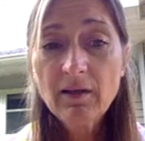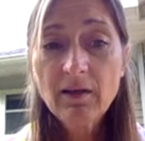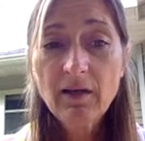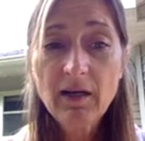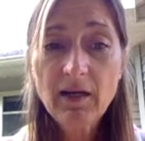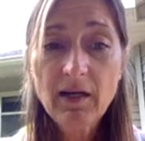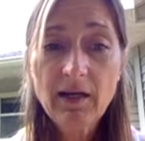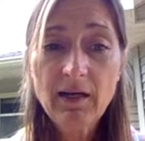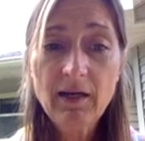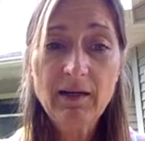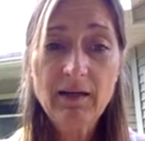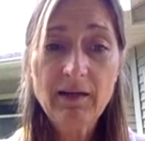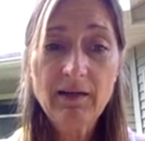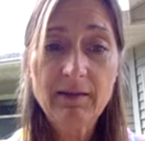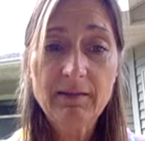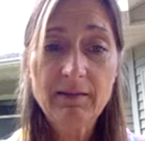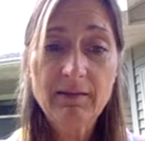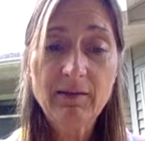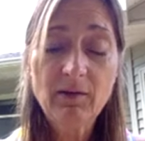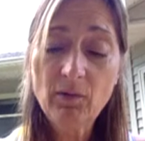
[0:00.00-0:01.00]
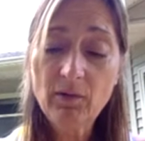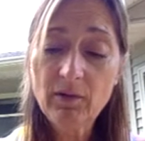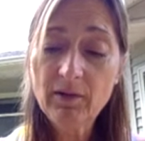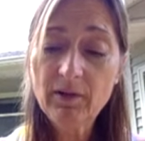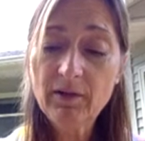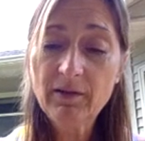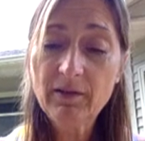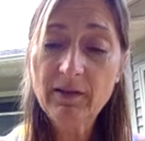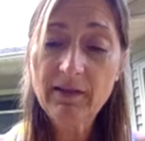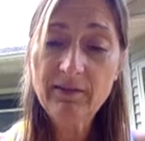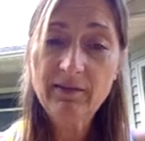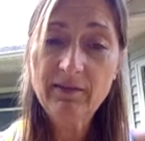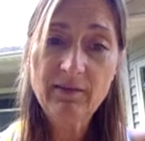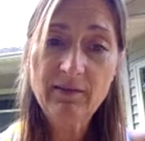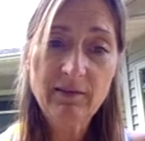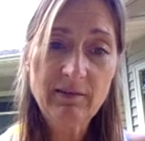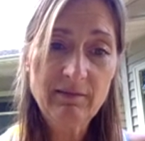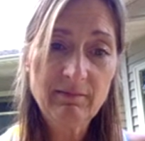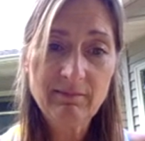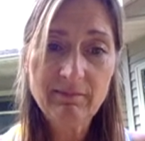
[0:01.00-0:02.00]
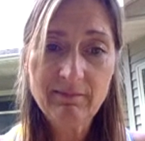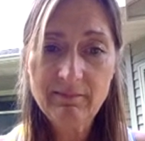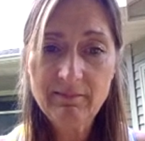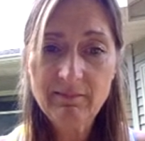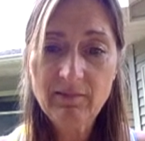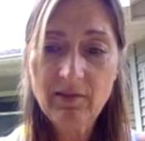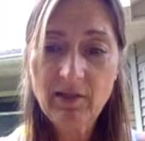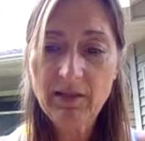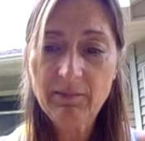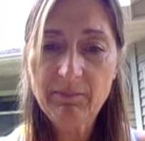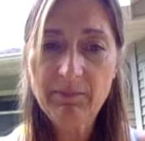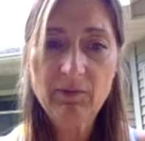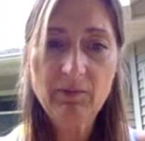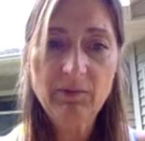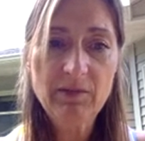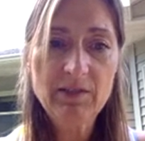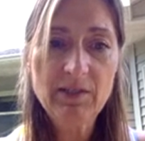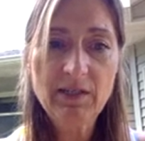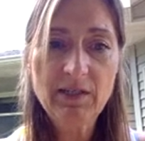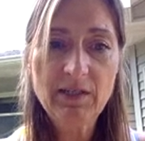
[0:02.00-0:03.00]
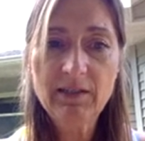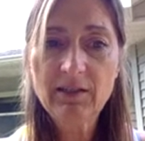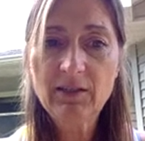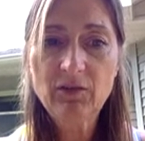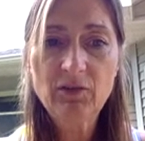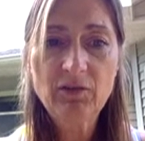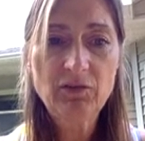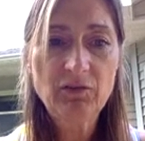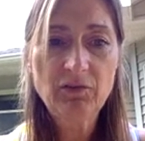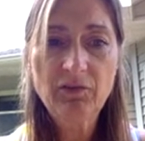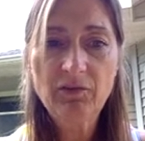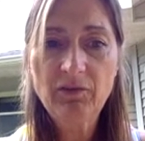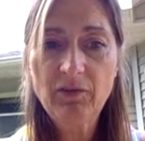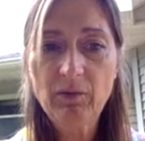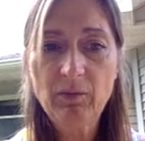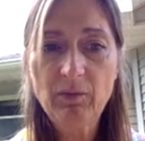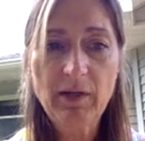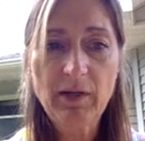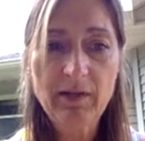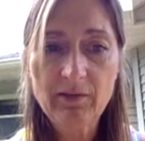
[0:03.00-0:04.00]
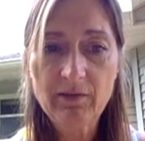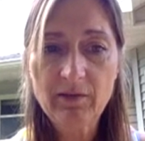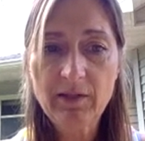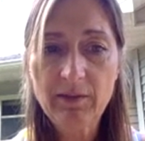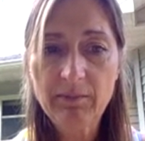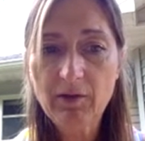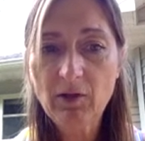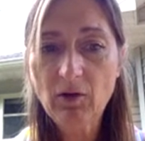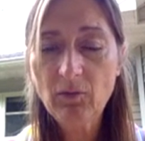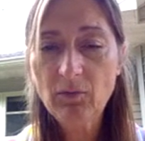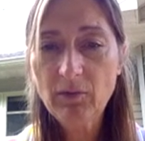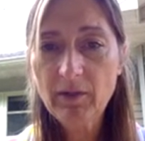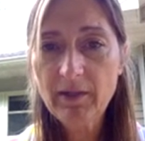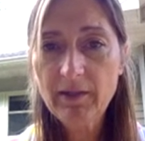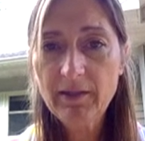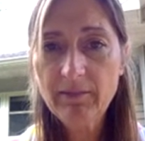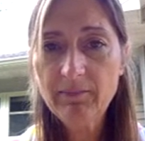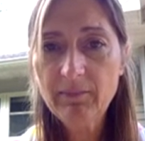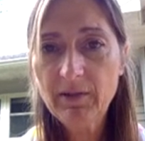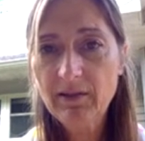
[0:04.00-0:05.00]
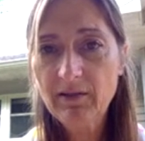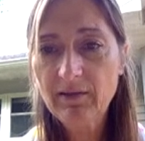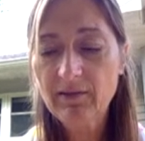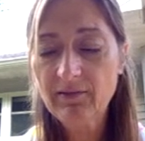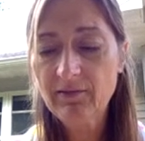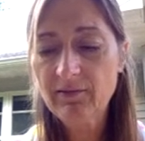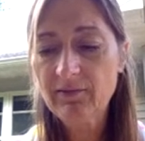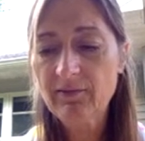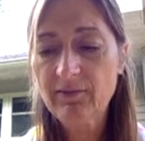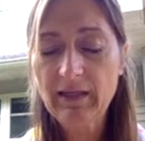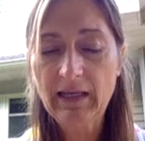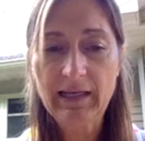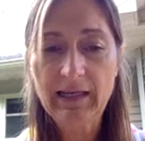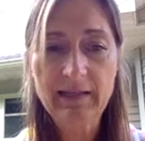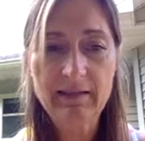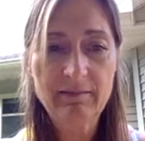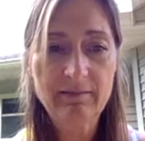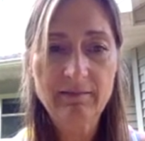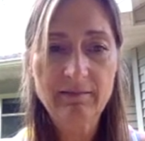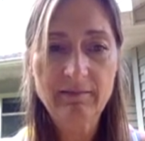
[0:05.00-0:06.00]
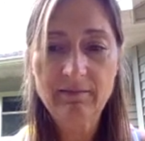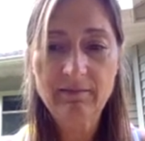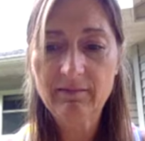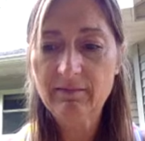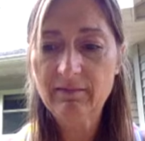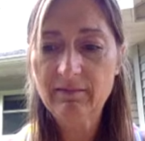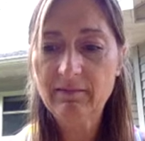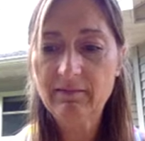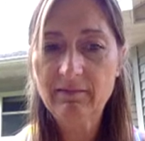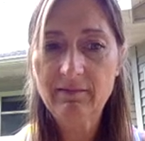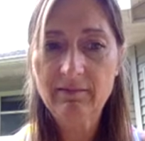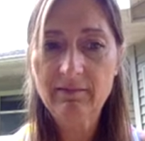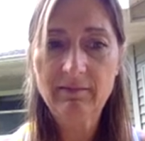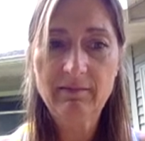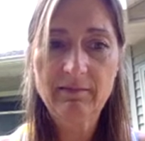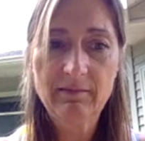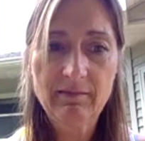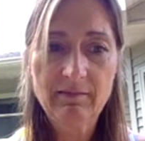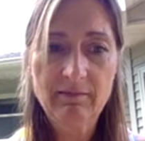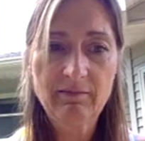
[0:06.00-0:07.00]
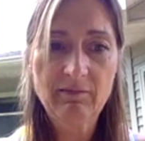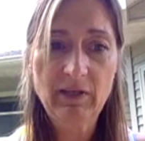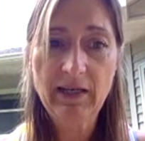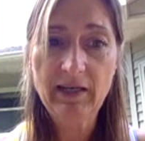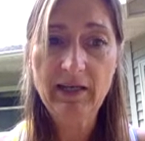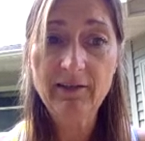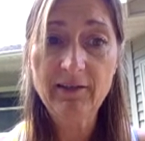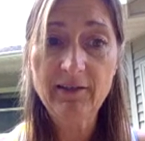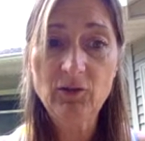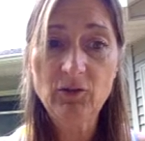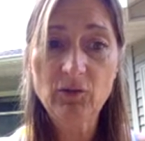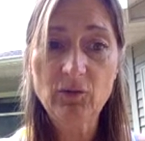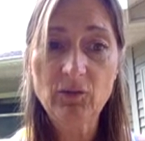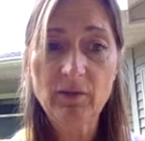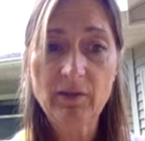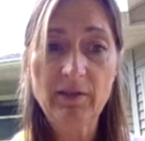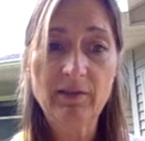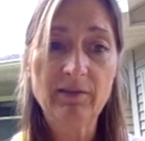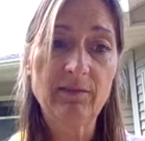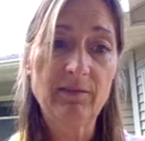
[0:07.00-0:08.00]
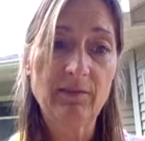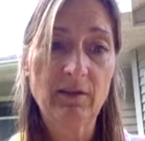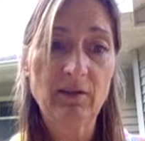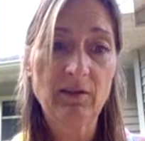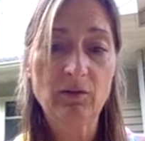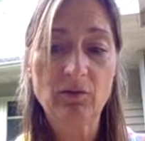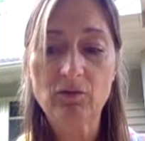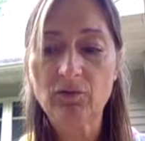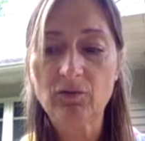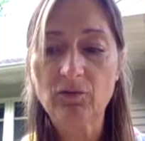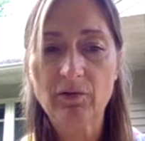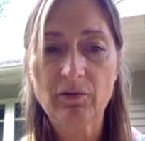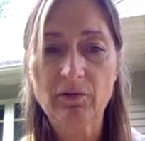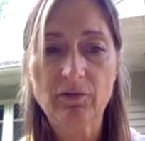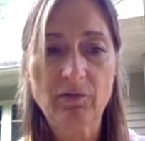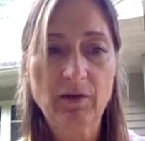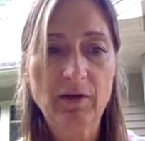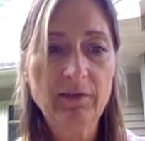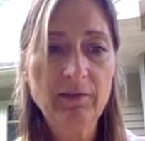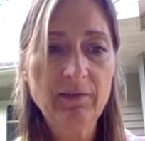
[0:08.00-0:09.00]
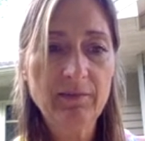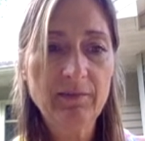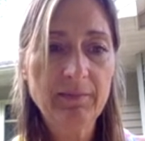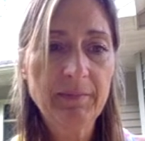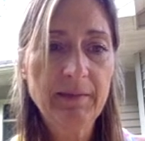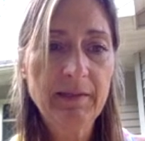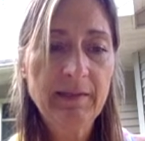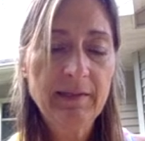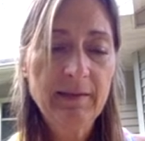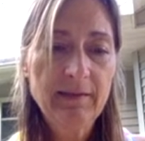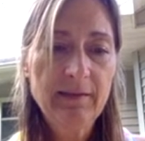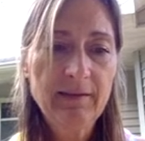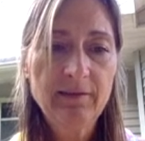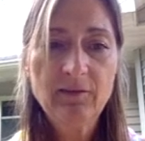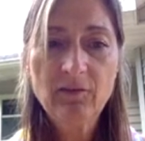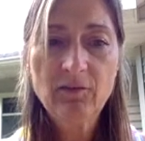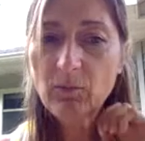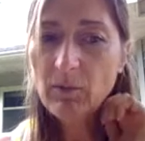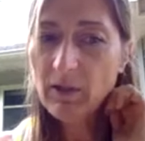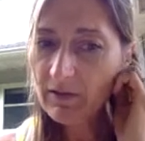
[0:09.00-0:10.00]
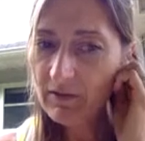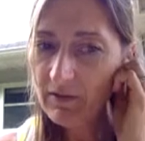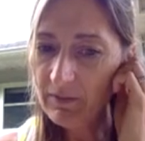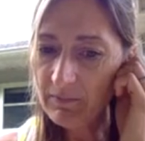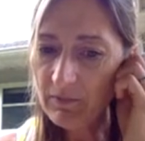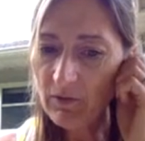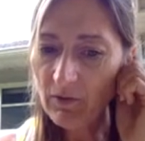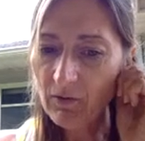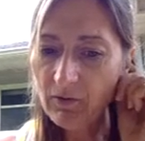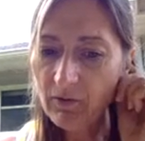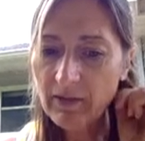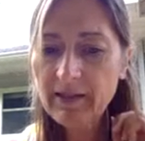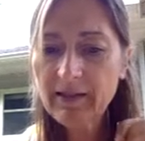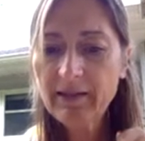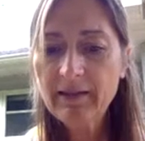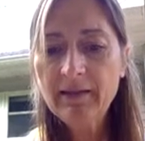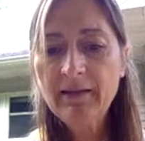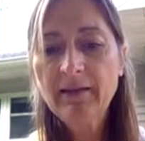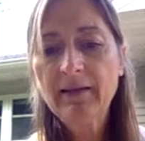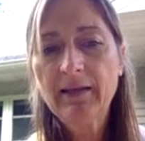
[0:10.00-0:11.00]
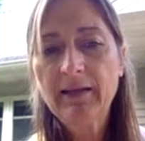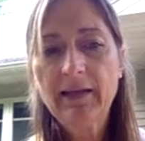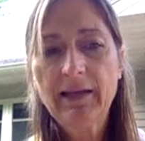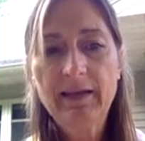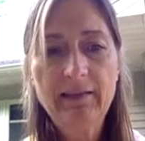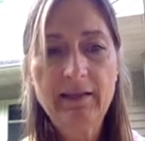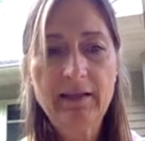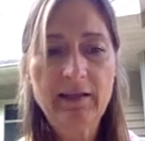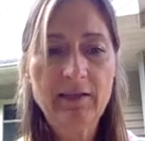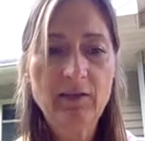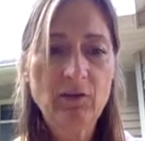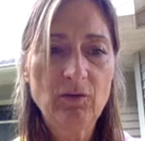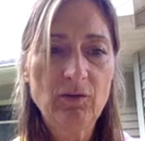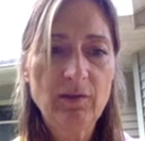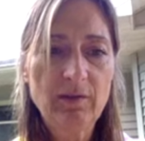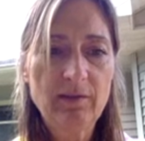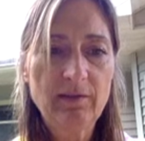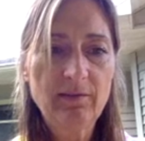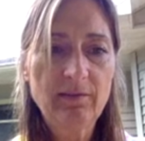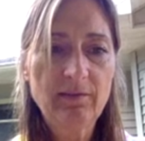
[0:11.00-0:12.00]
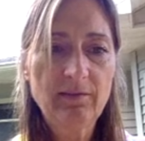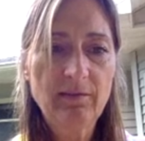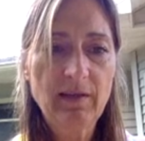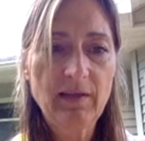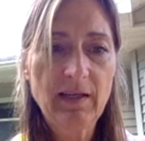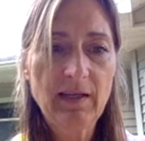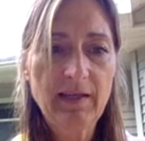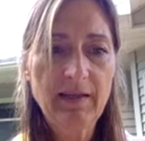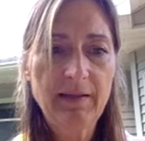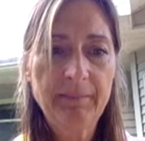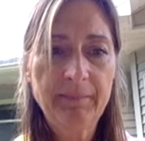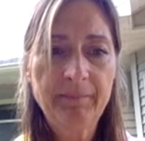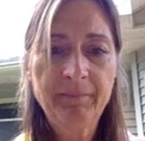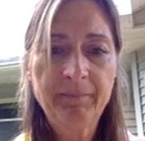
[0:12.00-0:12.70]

or that's a tad bit redundant. You can just say while keep going because that value is either true or false. So while keep going, and then you can say